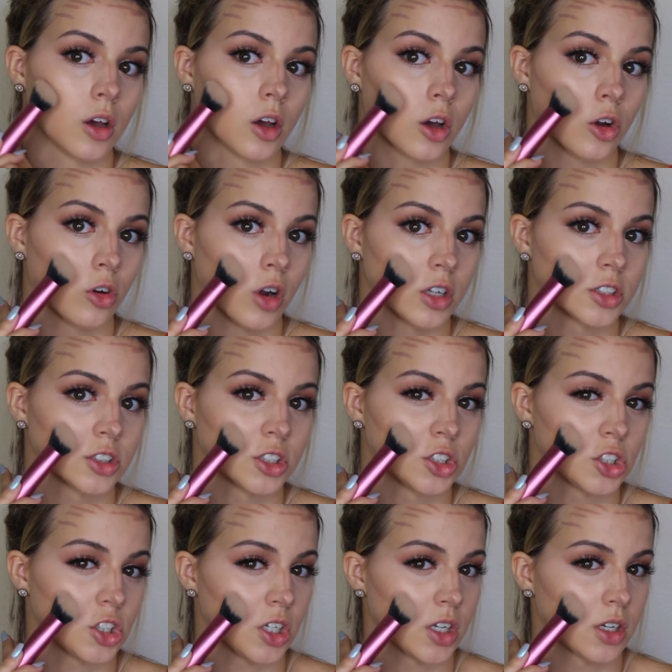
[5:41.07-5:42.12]
across the
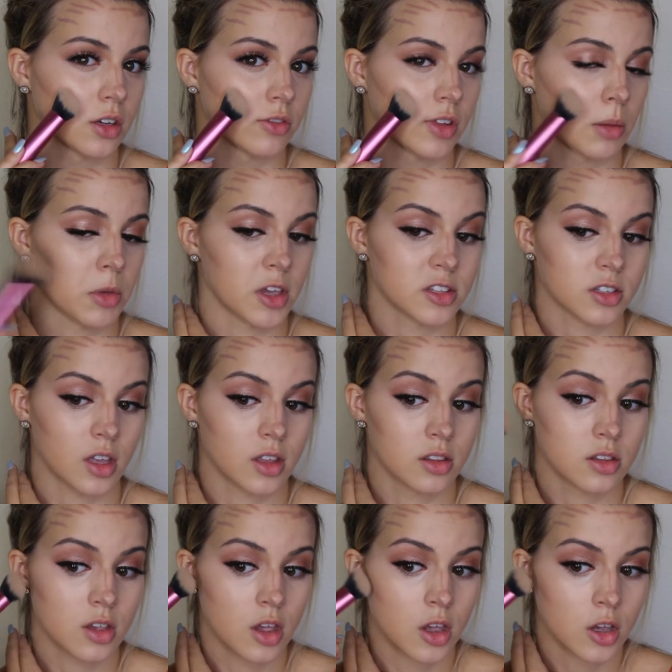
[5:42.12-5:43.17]
cheek, if that makes
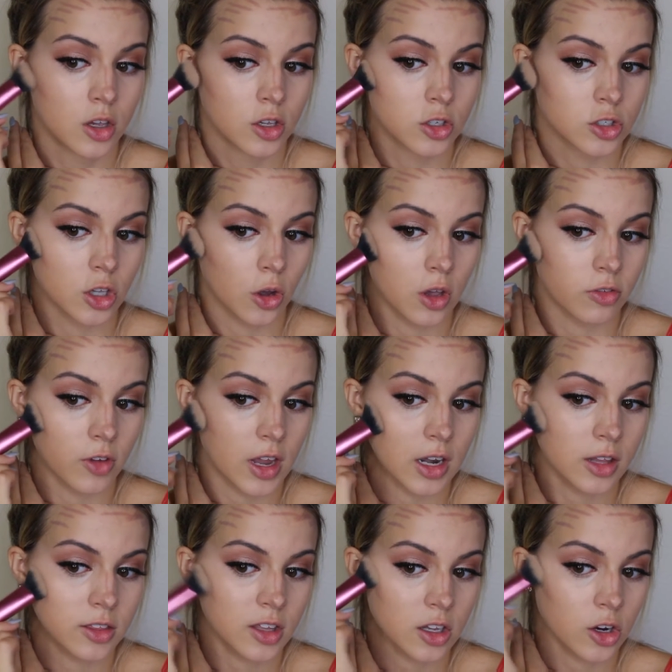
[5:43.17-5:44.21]
sense. So if
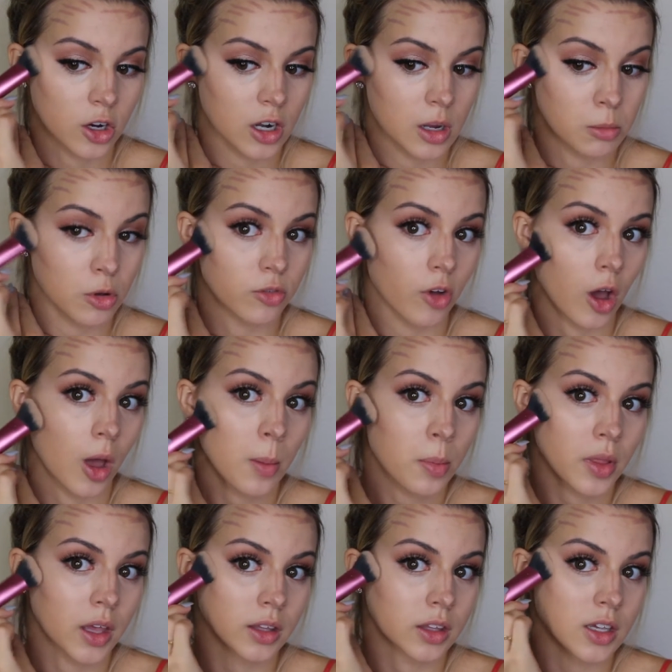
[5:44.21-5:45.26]
anything, you're going to move up
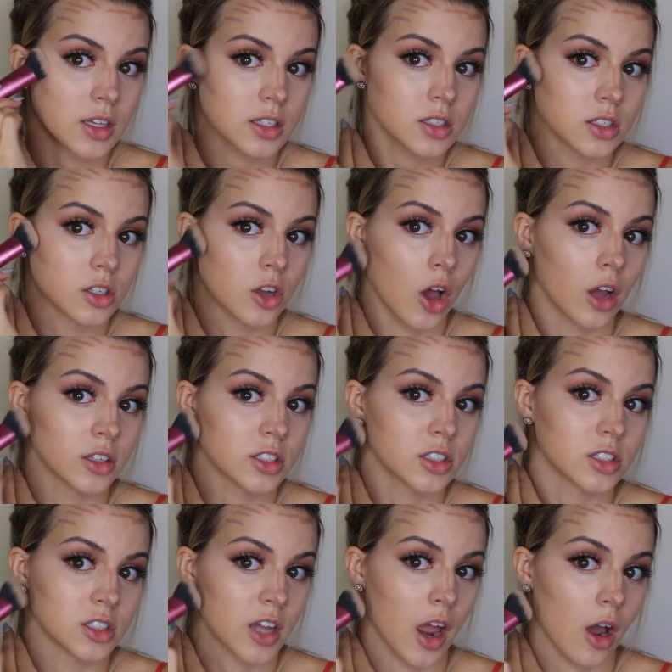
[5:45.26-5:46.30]
like this,
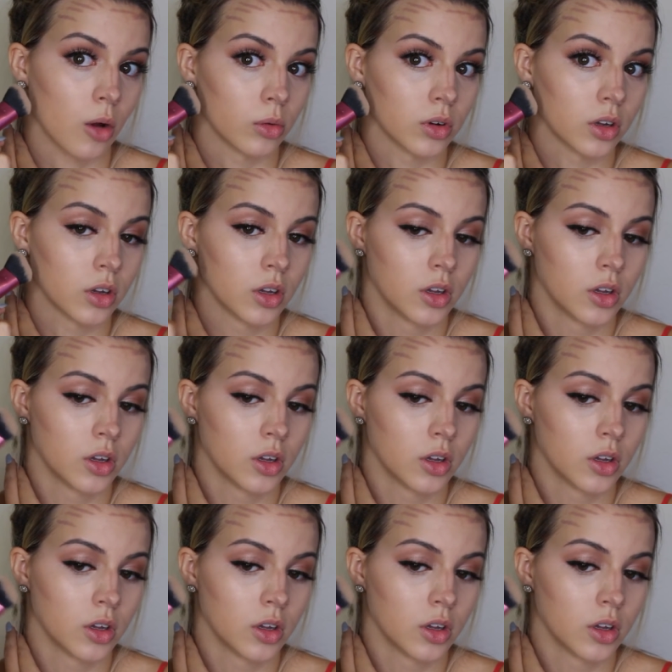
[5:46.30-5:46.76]
not down.